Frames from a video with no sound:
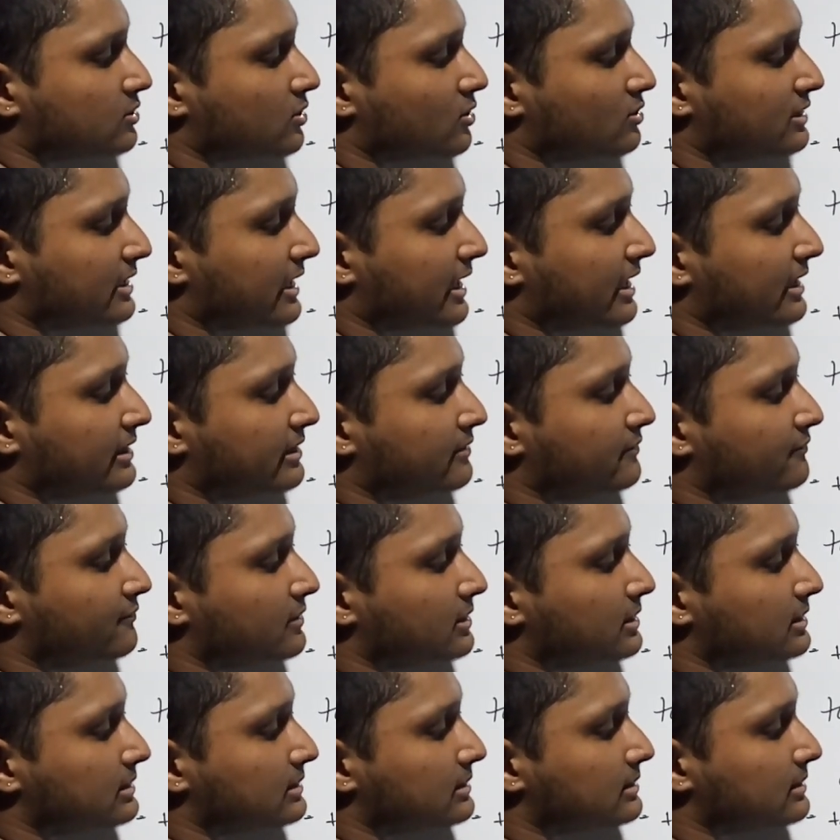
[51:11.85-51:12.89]
So tan
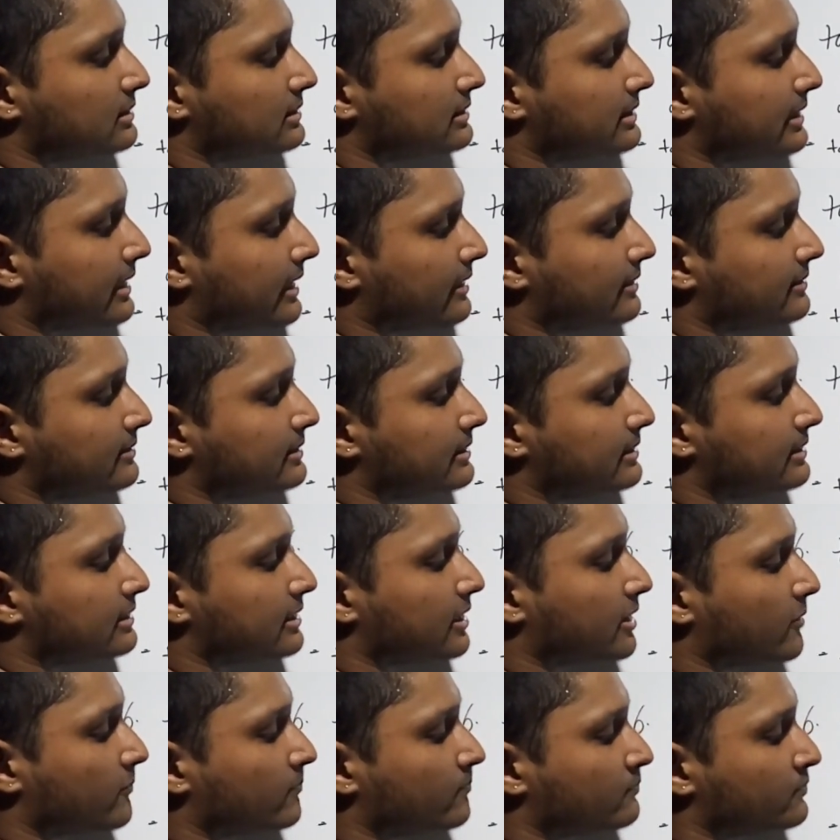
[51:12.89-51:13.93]
inverse tan
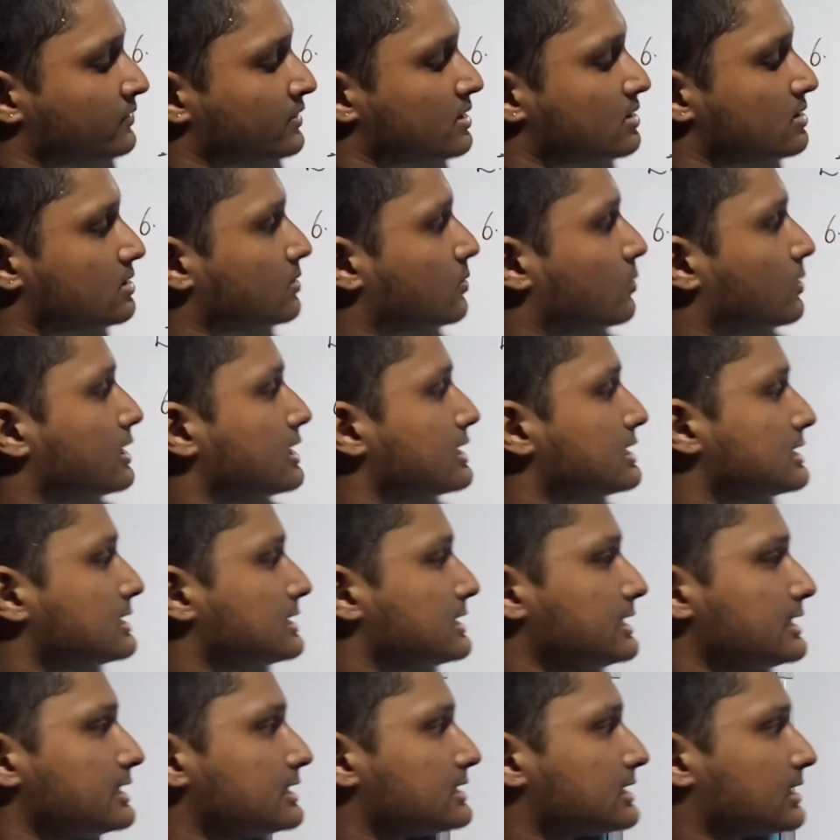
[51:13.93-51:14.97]
theta. So what is
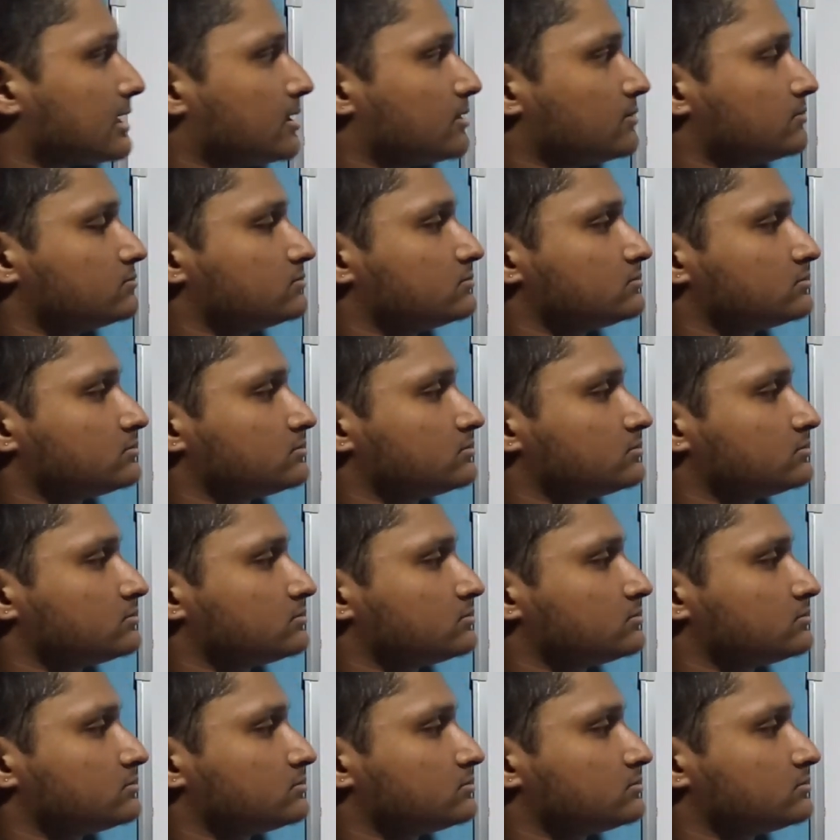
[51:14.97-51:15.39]
theta?